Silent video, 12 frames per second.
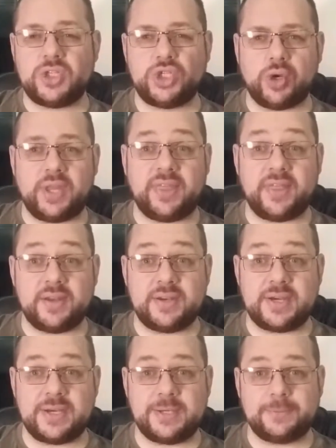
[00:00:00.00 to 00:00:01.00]
Johnny
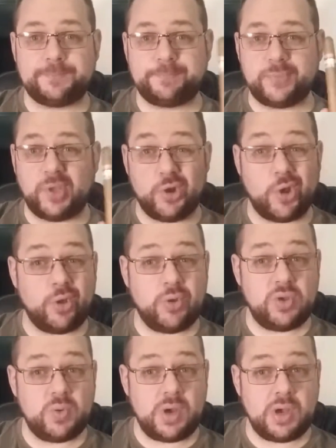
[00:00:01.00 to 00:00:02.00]
Thunder, you know who
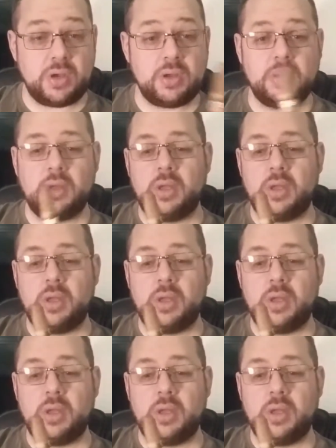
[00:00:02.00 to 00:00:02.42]
you are.